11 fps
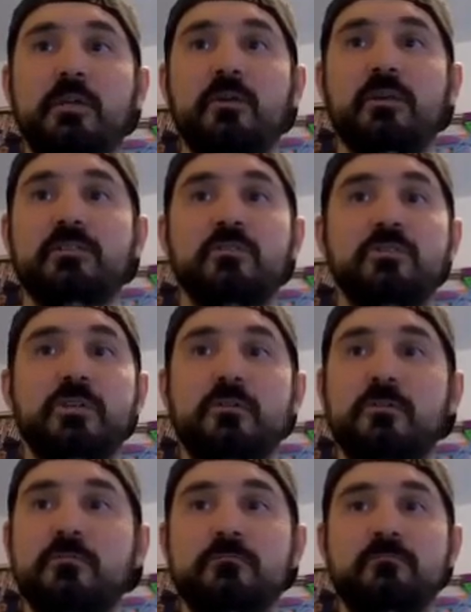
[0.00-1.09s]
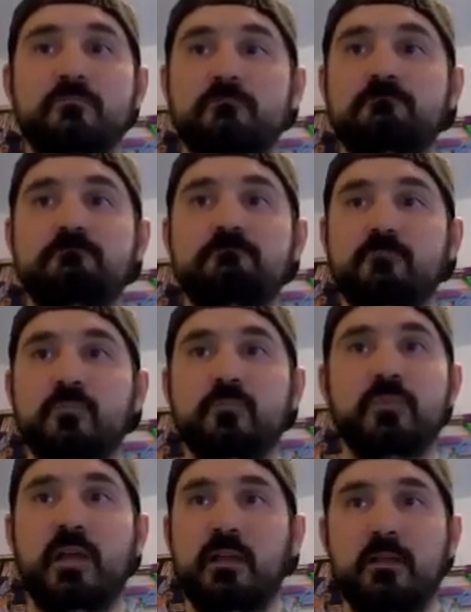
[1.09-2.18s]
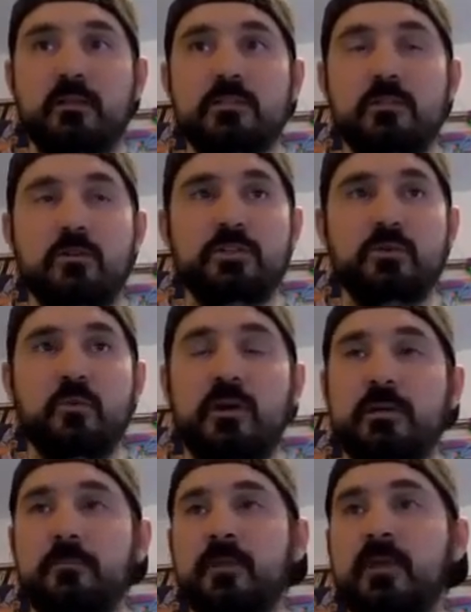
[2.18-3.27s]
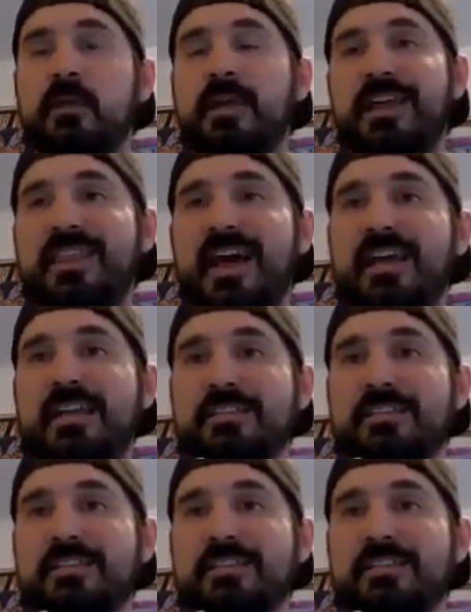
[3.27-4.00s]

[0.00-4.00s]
You can still shoot slow as you want. And that